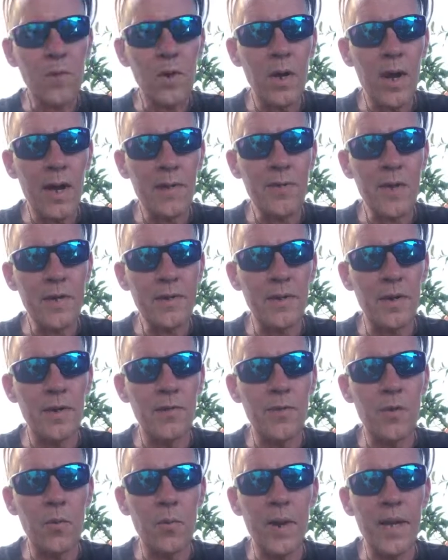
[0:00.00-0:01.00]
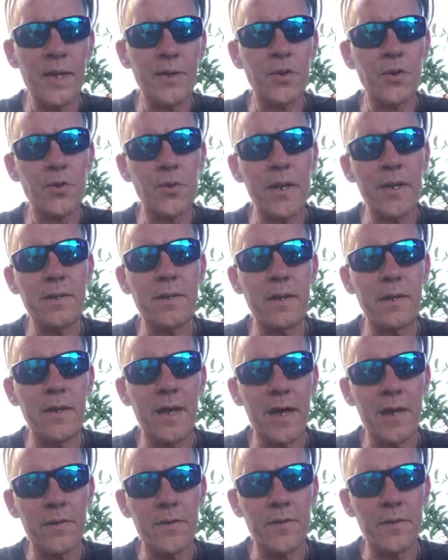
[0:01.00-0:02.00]
I think the way to strengthen
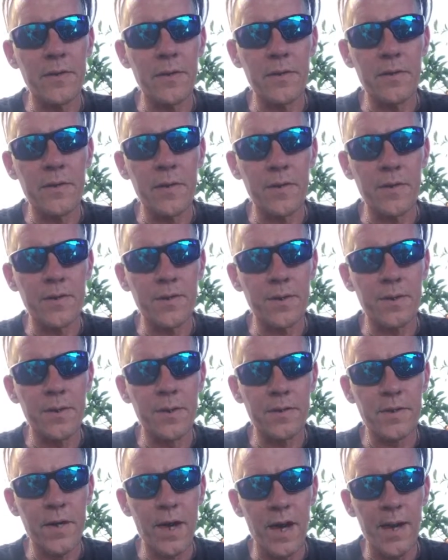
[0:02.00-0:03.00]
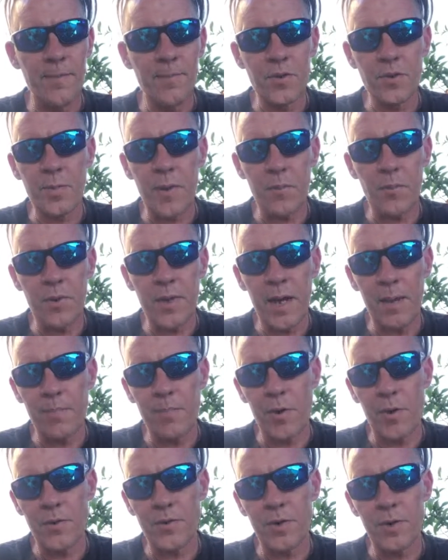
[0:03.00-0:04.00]
that is the time spent with that
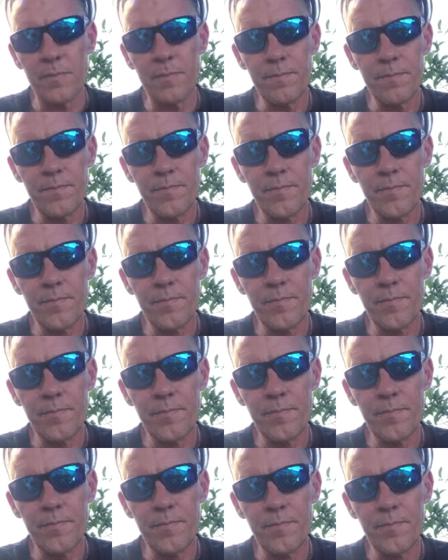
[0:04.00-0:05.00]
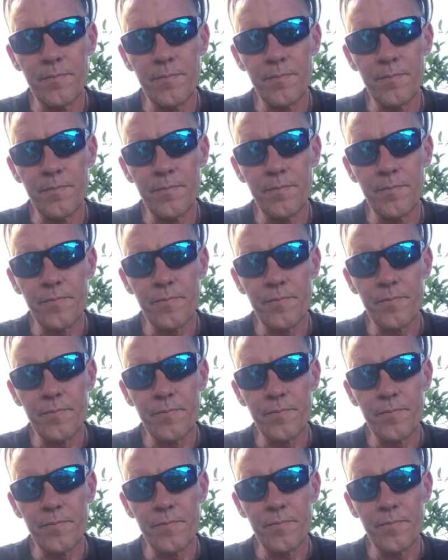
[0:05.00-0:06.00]
person.
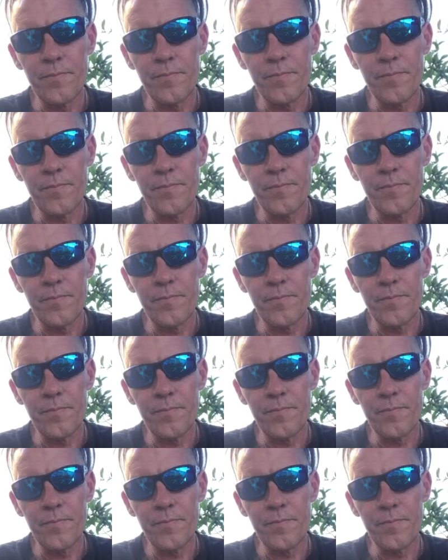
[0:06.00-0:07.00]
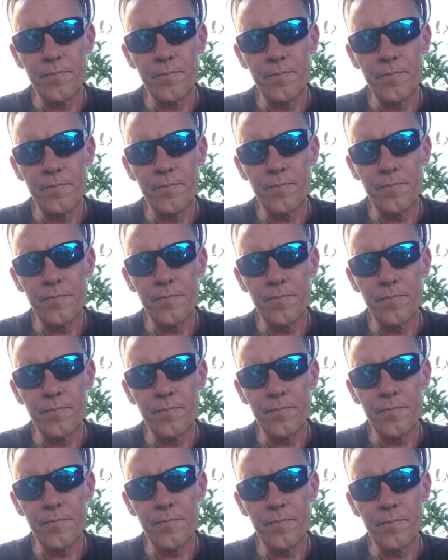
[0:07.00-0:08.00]
The more time you spend with a
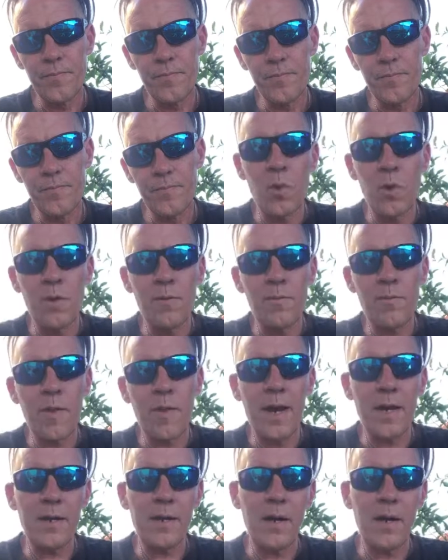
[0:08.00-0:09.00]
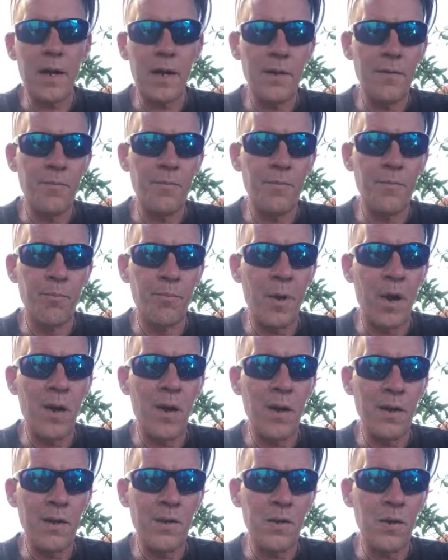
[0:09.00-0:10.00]
person, the more of that kind of
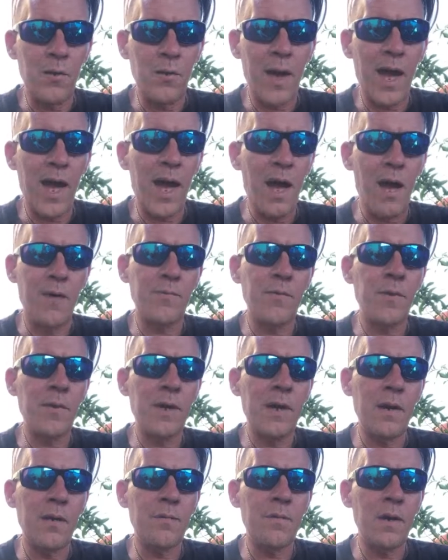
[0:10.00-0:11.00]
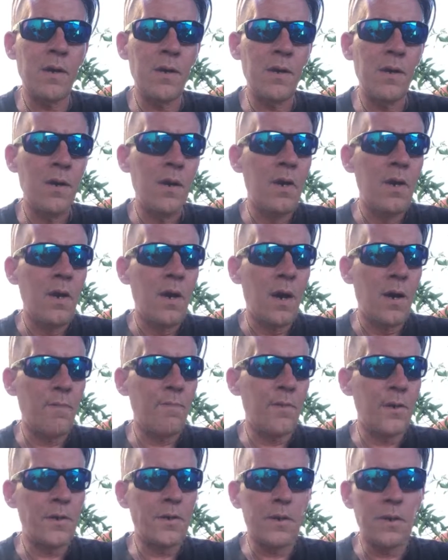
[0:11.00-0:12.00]
bond you have. You have a
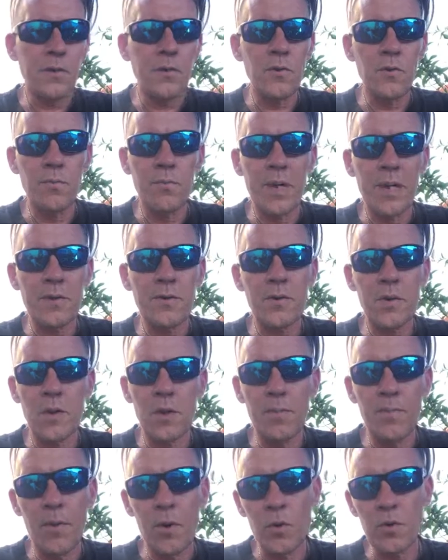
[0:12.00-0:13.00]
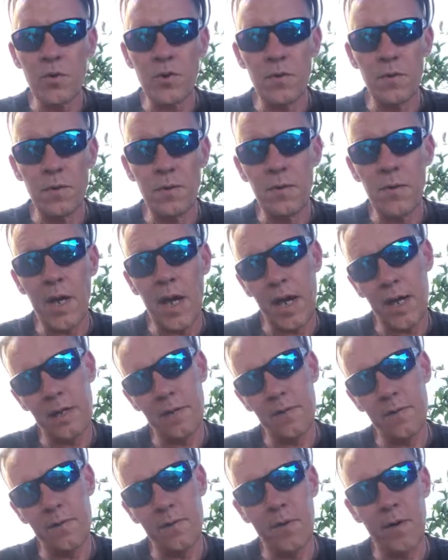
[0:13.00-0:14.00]
physical, mental, emotional,
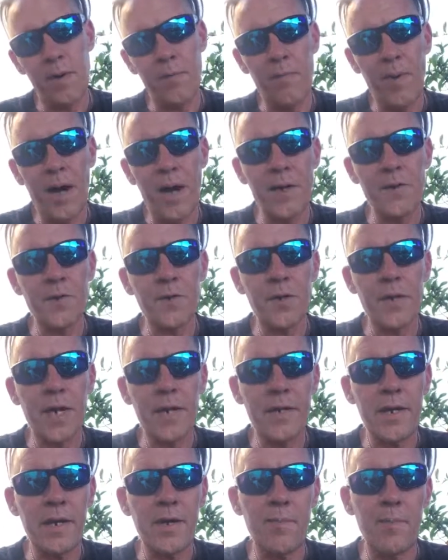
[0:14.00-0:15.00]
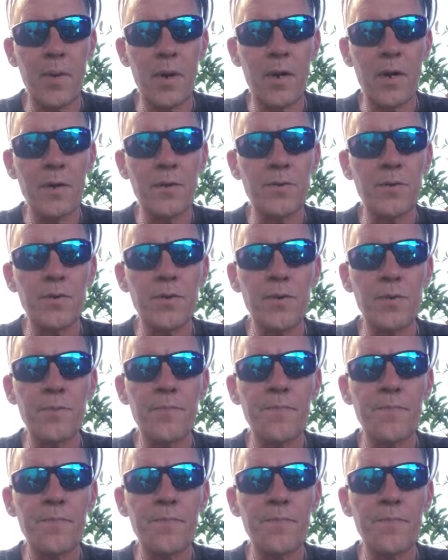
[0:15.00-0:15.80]
and thereby a psychic bond too.